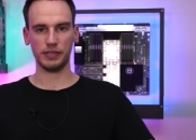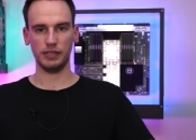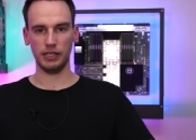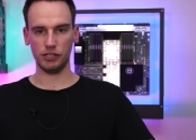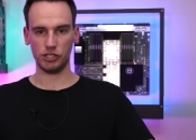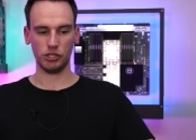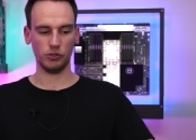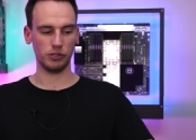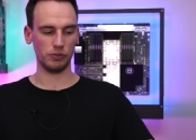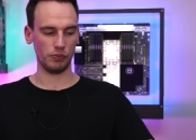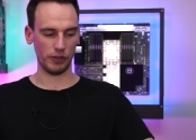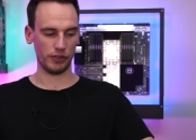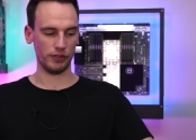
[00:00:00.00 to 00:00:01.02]
and issues
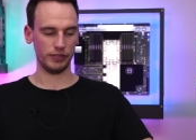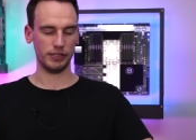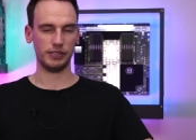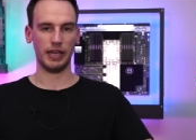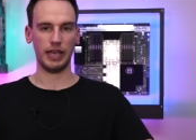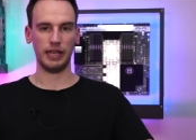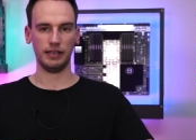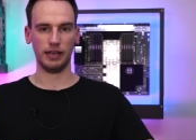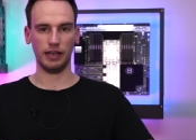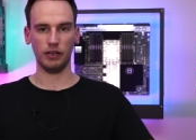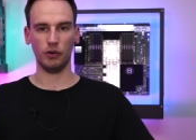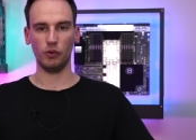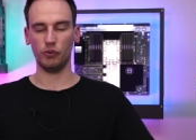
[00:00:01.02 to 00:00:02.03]
with this
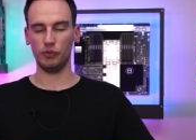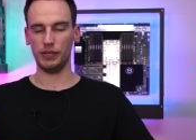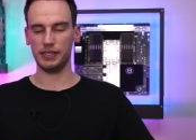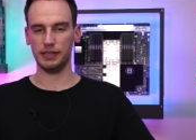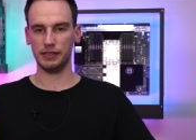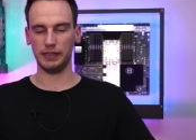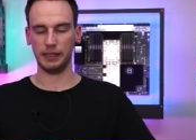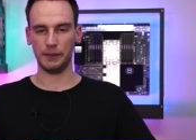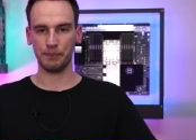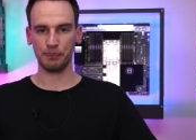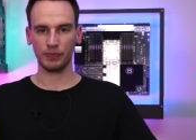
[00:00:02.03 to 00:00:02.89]
AIO recently.